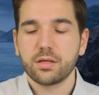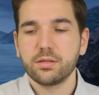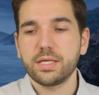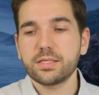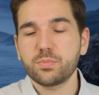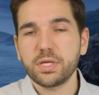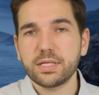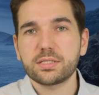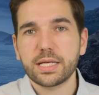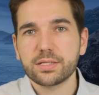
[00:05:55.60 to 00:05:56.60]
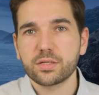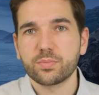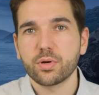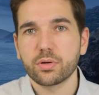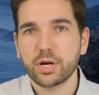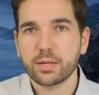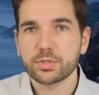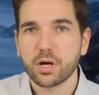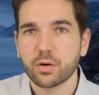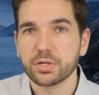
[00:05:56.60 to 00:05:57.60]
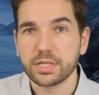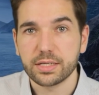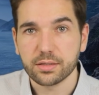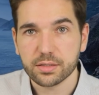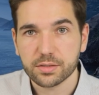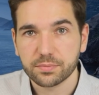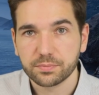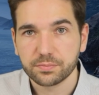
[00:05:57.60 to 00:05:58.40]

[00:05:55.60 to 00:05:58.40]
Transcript: These means tested programs are ridiculous.